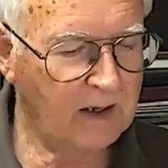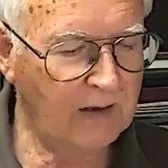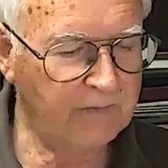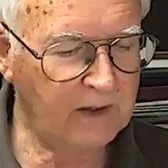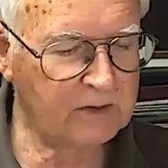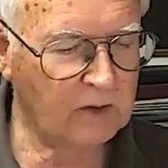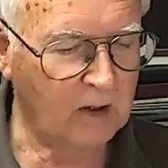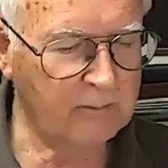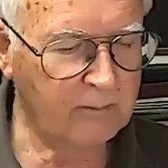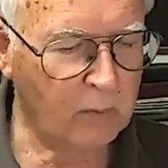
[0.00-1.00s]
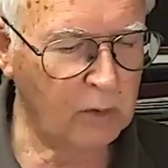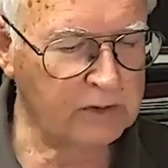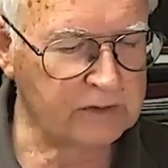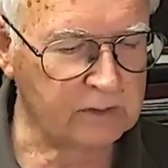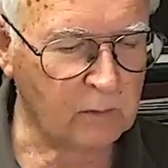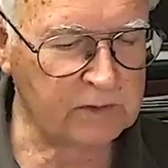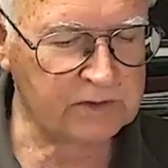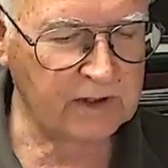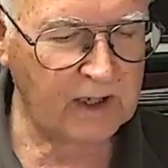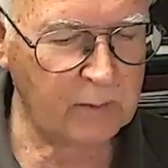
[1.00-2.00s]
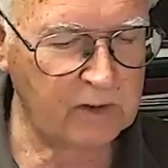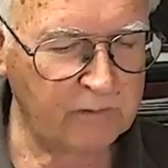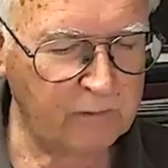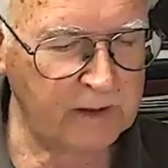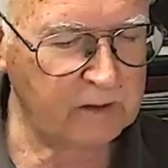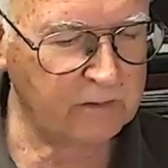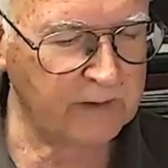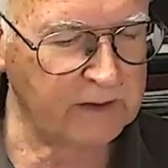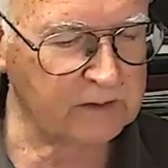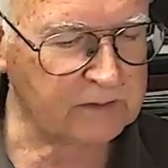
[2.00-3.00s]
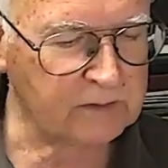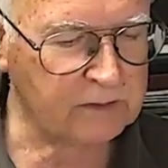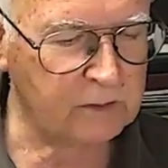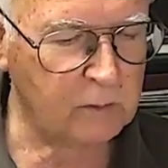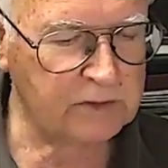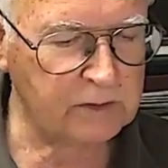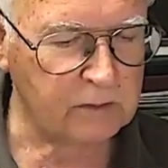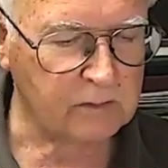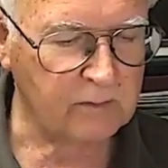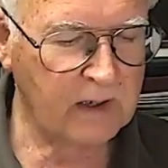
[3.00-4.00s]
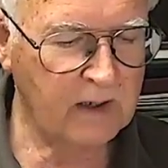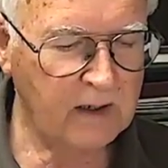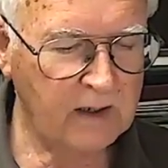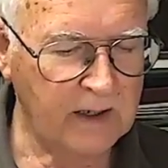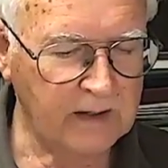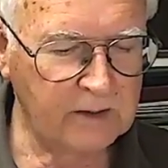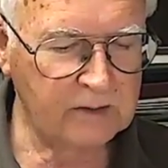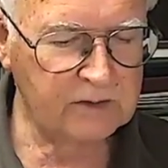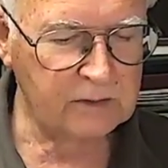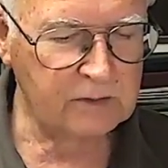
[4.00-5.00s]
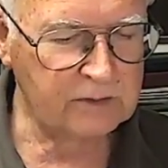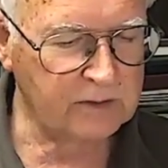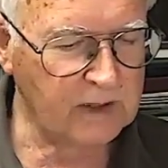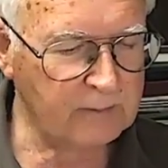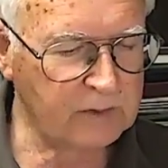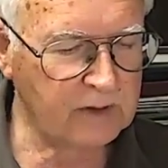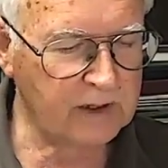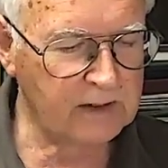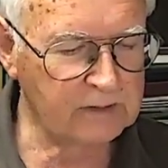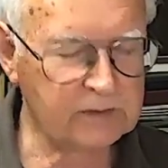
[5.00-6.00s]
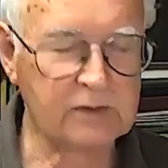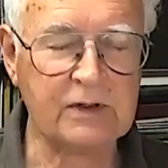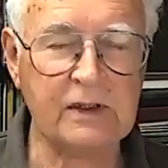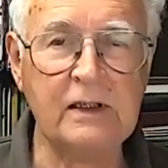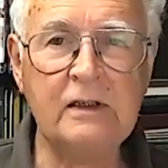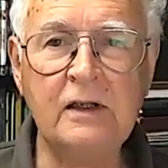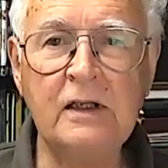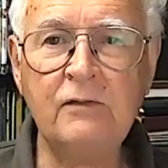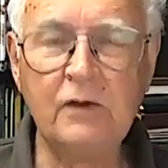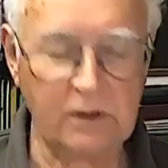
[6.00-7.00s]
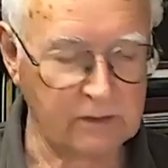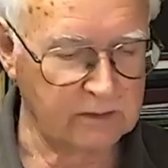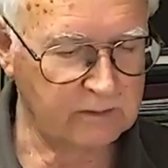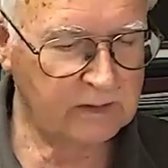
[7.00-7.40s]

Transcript: At that time, Boyesen was staying with a friend of Andersen's who was ill, and Andersen used to come to the house to see the invalid.